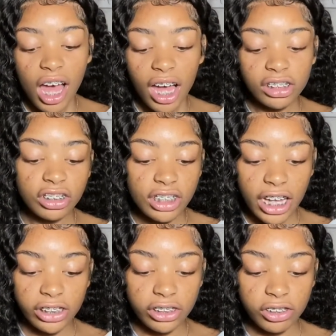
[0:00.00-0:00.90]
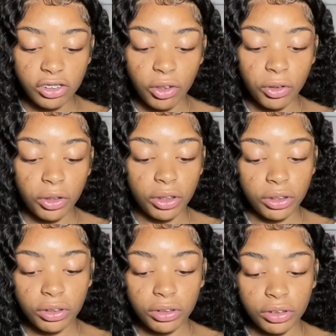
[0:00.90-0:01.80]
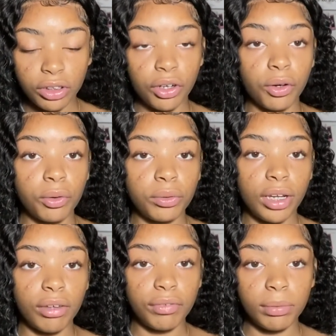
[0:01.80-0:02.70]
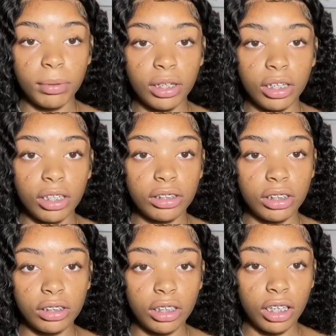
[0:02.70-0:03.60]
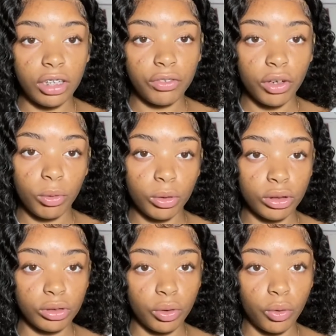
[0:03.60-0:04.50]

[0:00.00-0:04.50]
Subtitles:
I just added this on to the Old Navy because they said if your order is